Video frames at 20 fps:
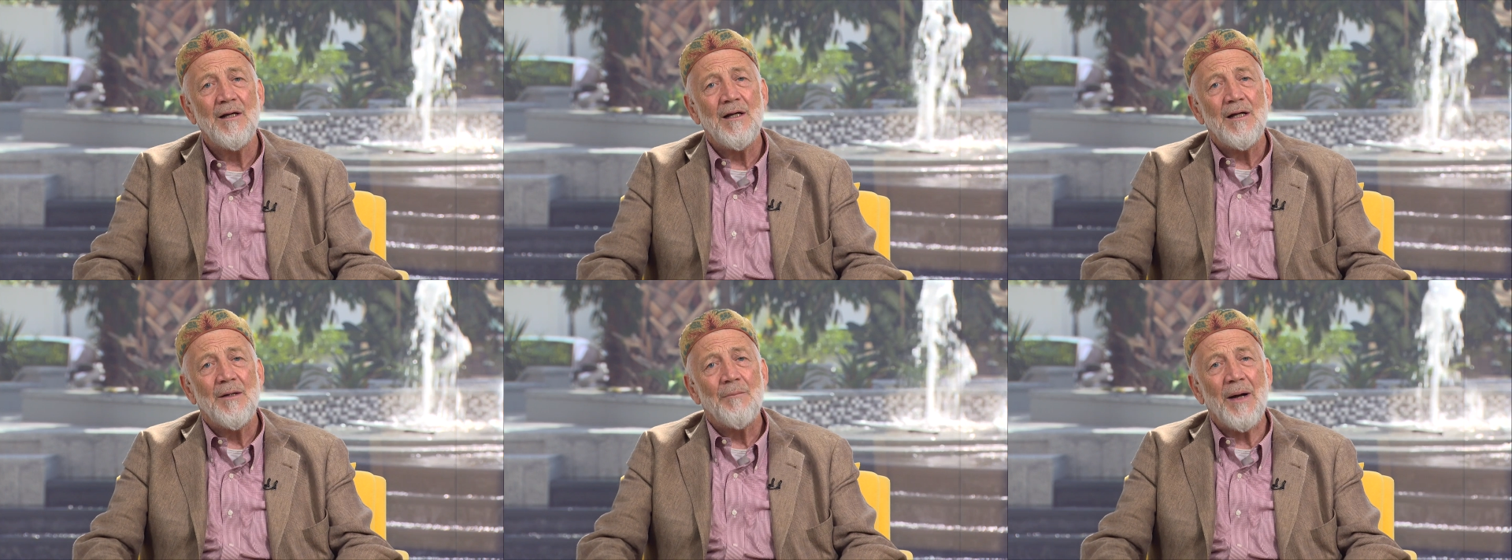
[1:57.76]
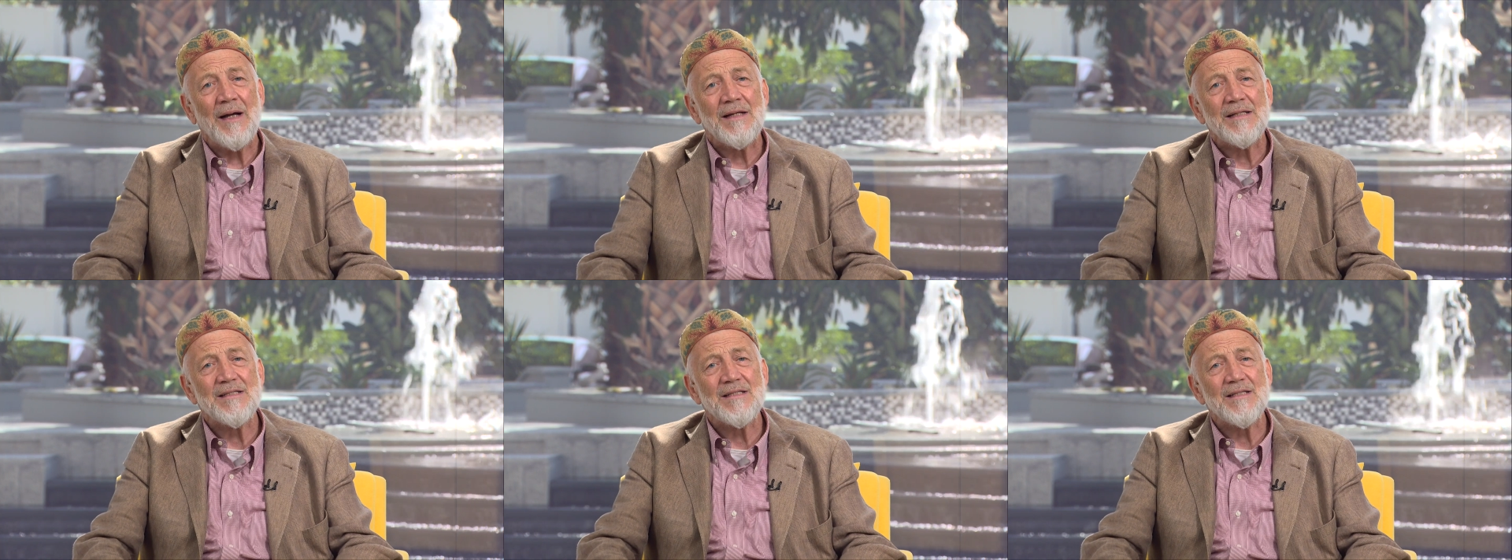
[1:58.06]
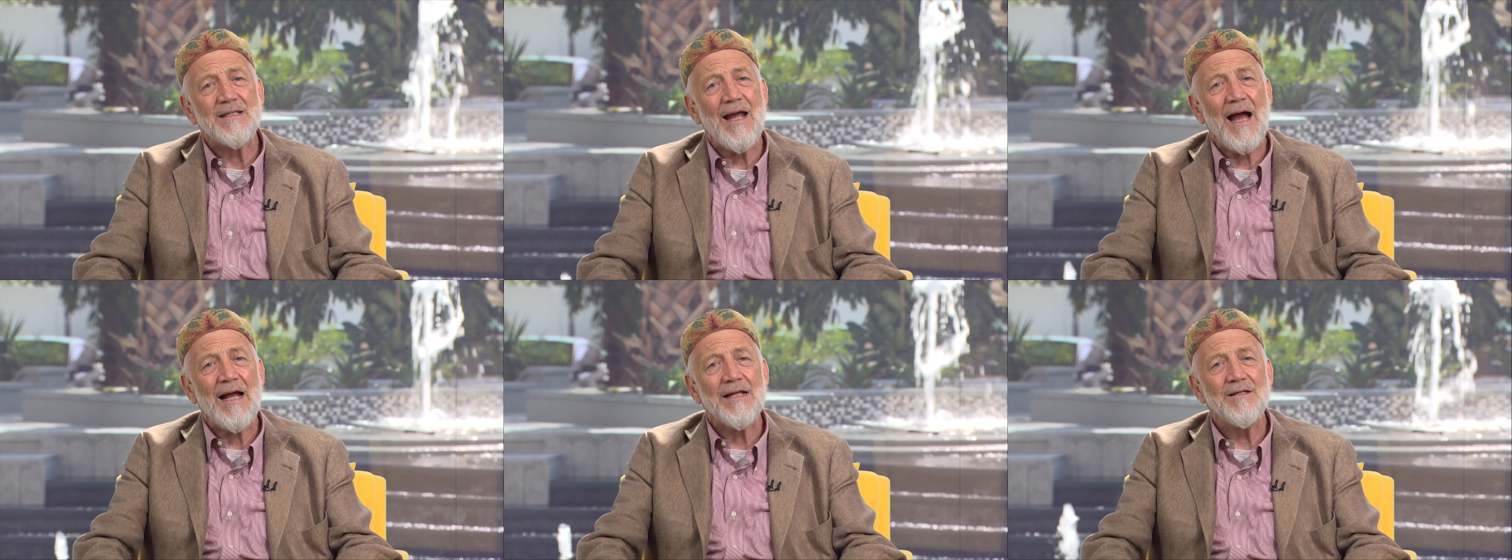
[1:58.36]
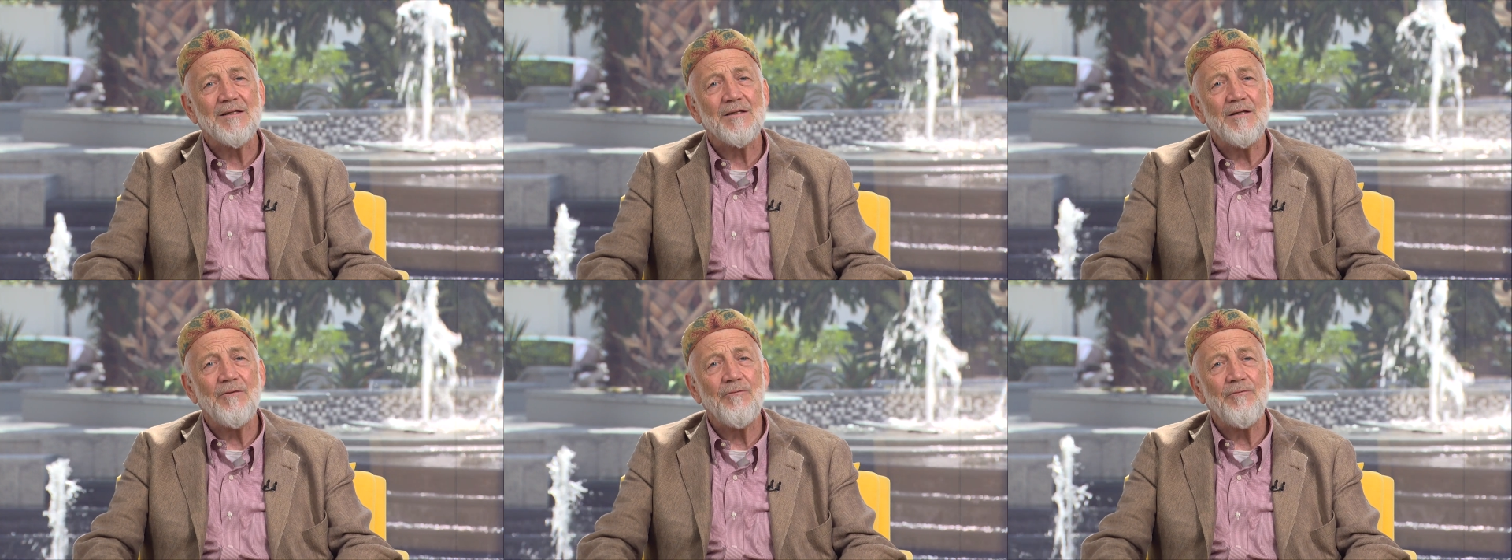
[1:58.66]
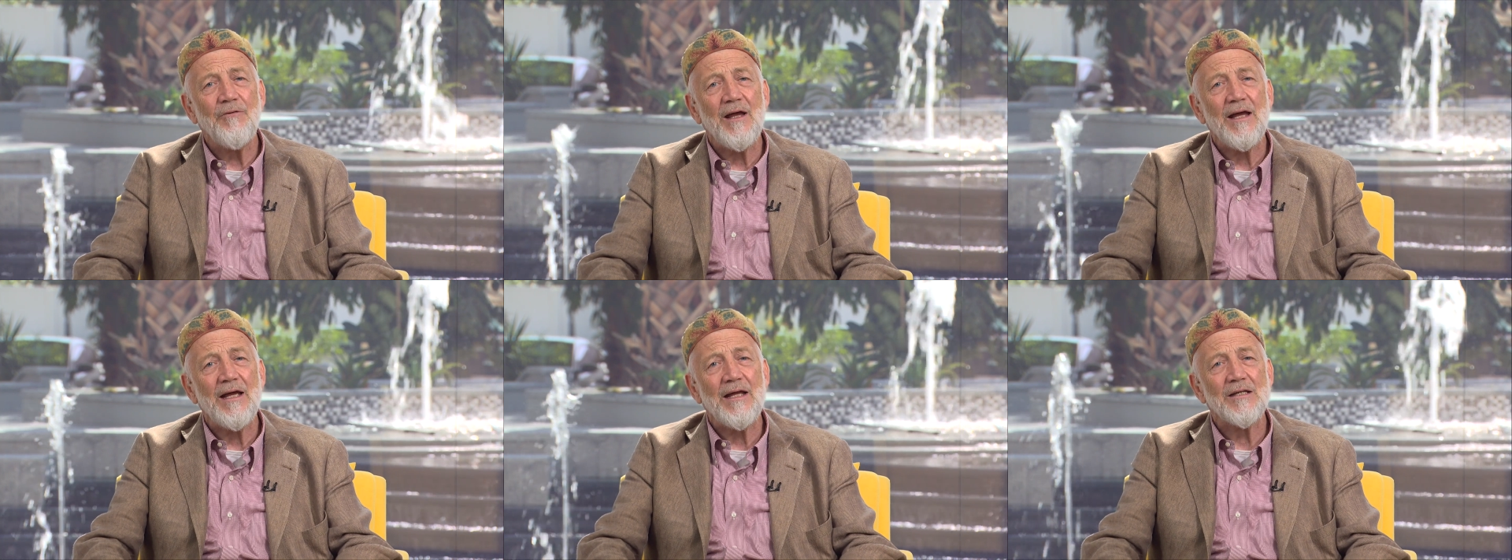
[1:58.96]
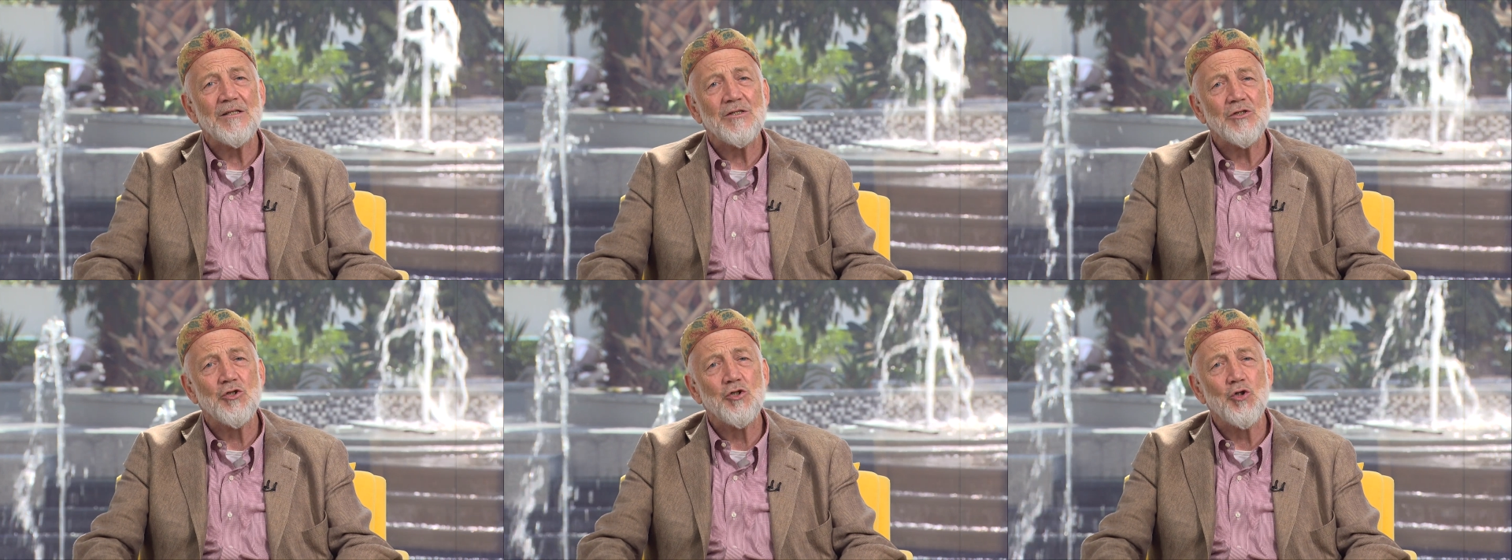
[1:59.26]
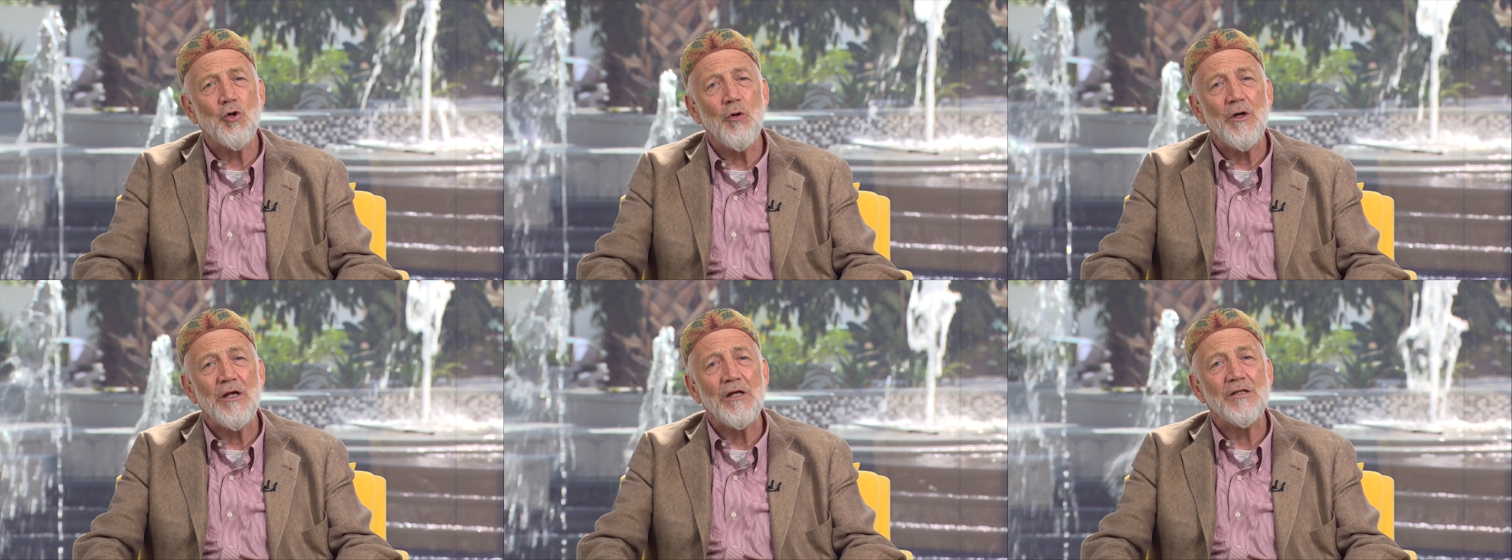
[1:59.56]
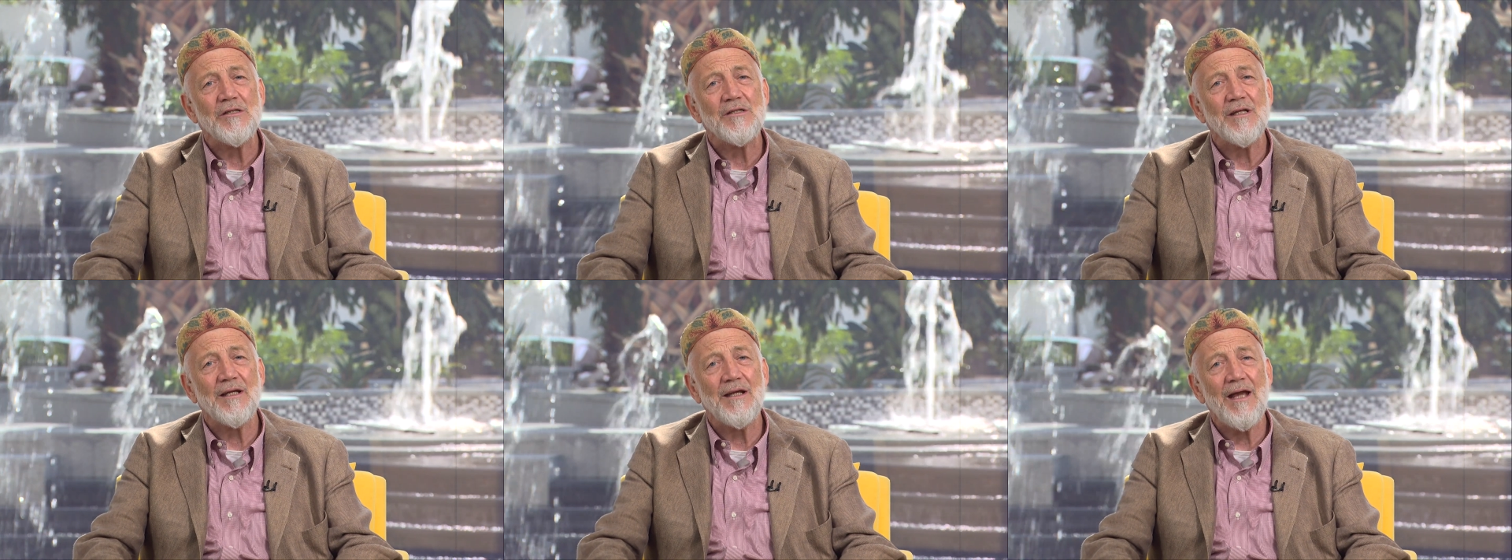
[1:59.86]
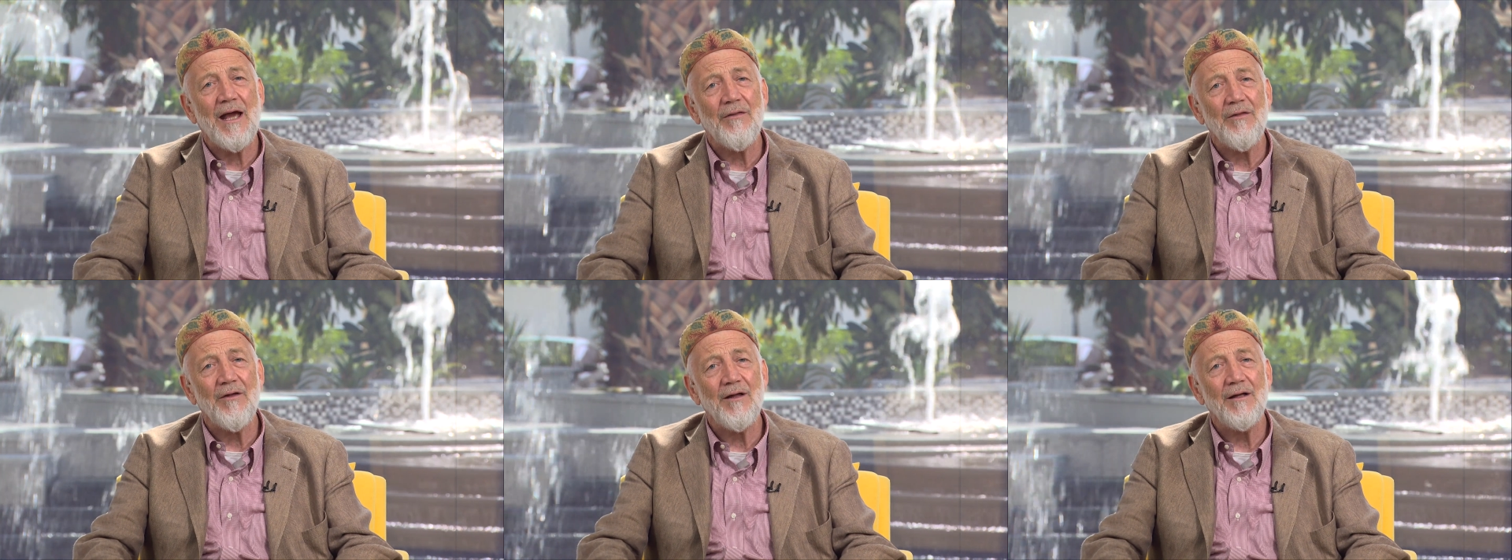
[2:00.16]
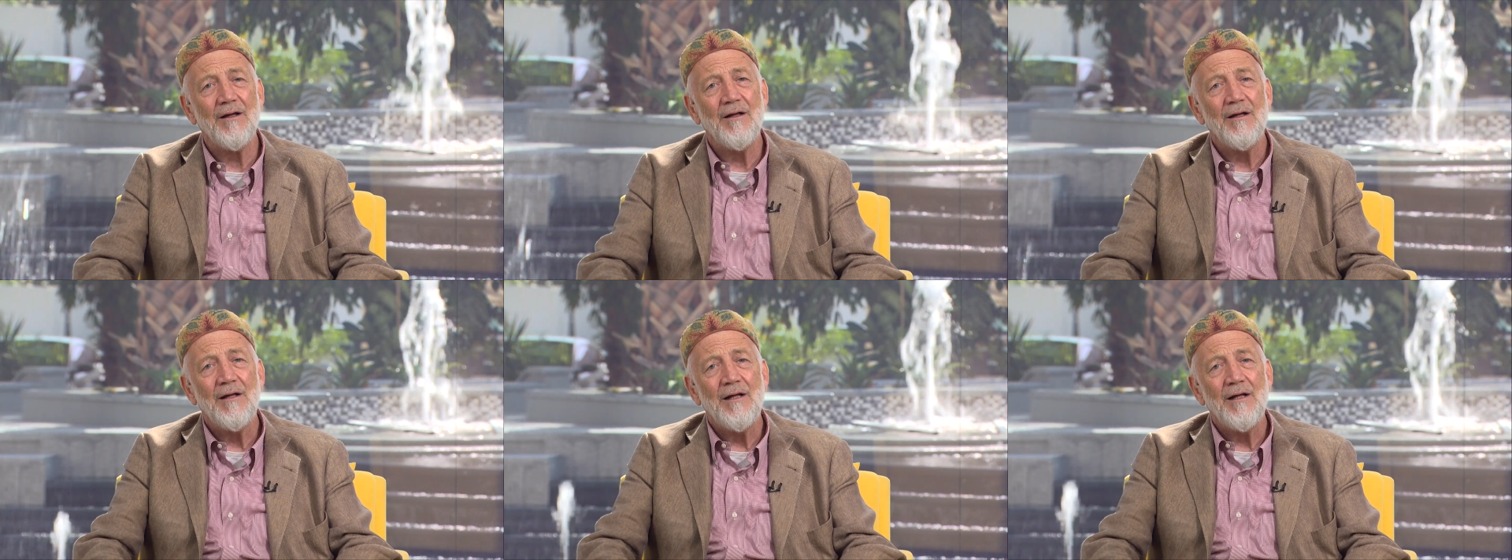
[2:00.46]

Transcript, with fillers: my scattered affairs joined together,